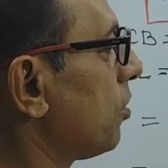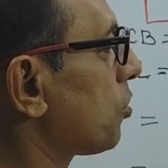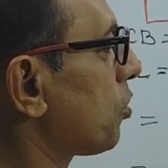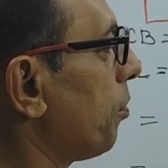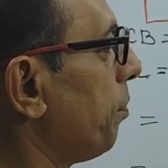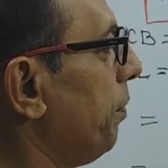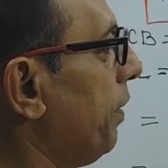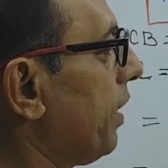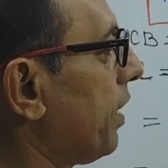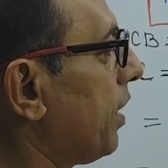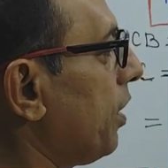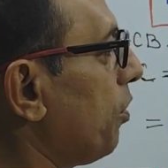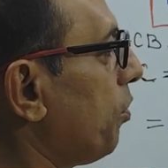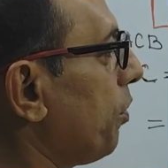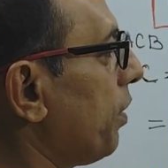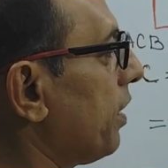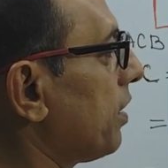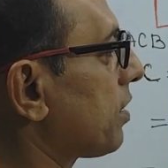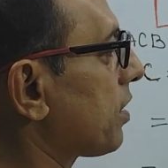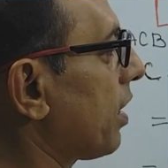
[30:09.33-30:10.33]
So
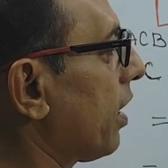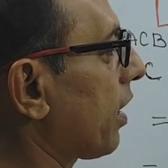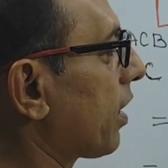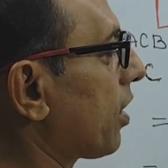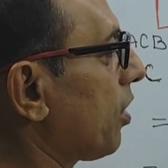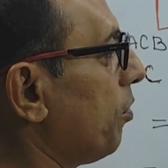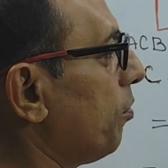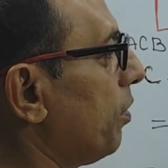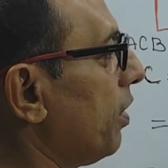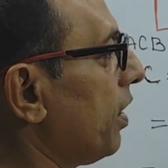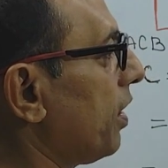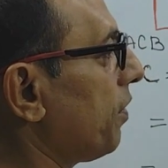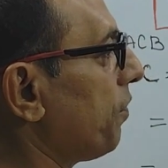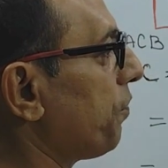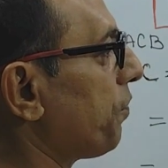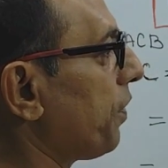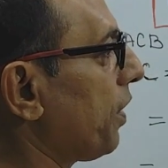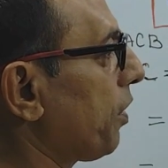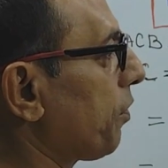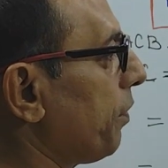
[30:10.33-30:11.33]
BQ is the
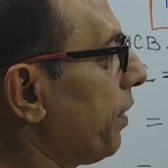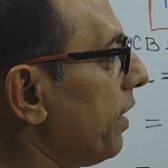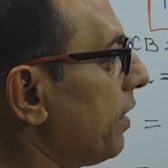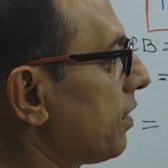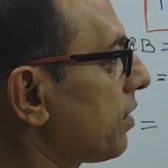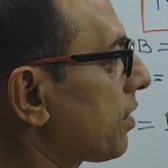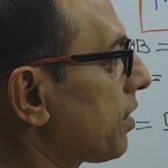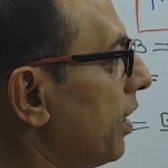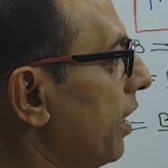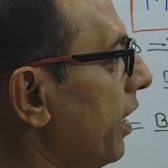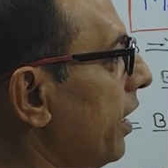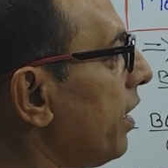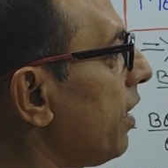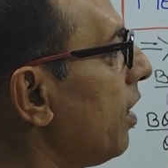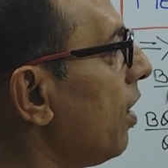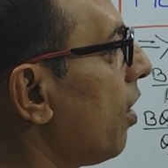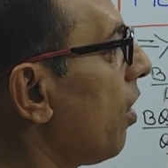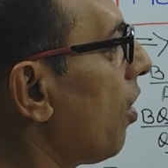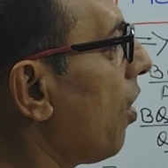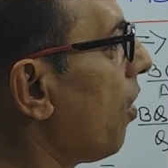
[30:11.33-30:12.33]
cumulative
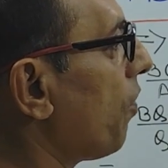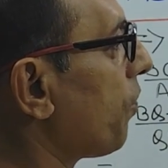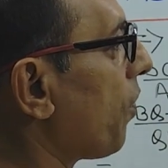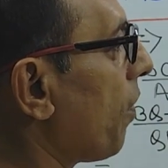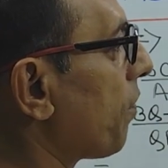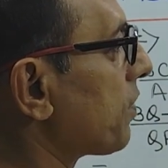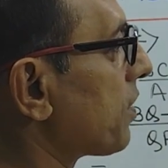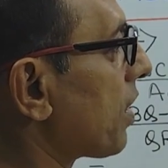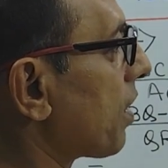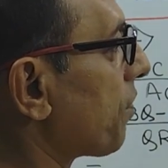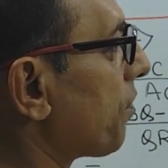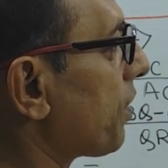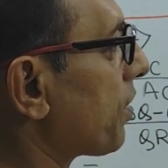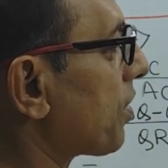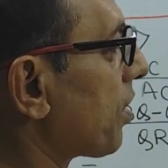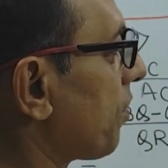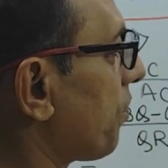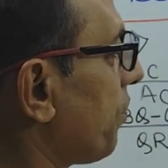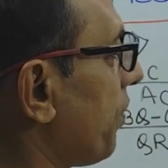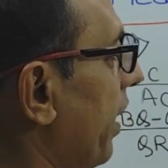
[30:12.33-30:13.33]
frequency of
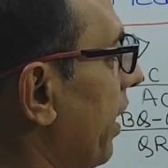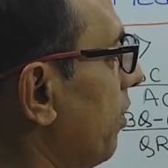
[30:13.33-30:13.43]
observation